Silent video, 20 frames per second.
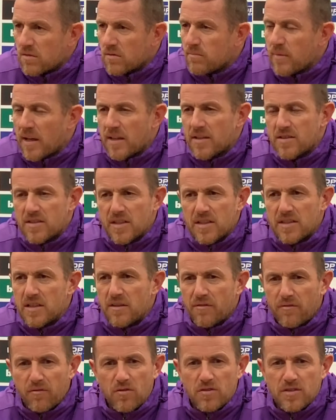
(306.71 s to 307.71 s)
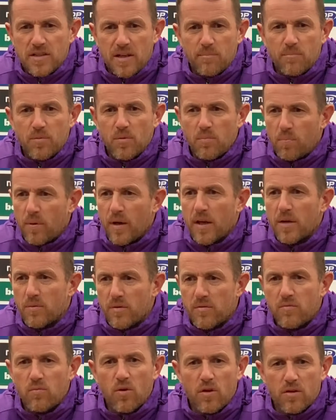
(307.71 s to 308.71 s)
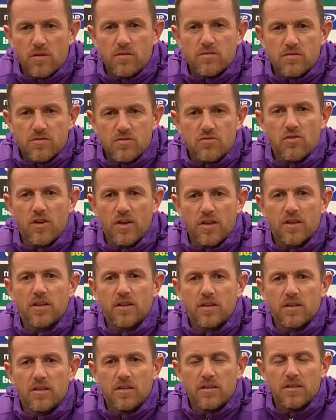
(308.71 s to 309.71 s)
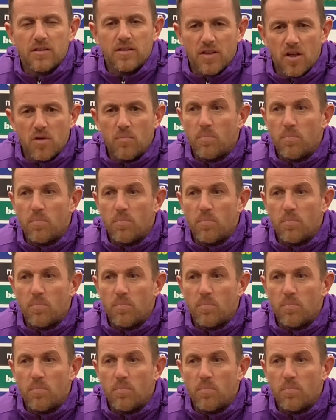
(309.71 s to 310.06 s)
Man City, for example, play with one striker you know,